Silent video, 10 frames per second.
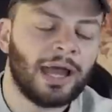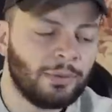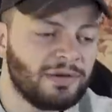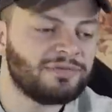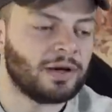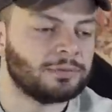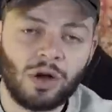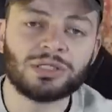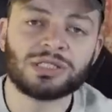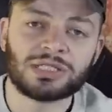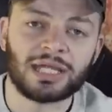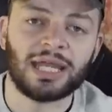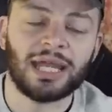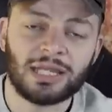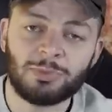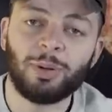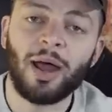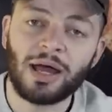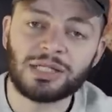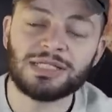However, honestly, in the
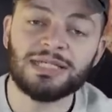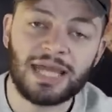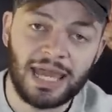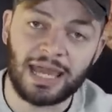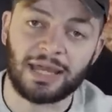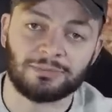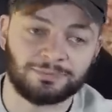past year,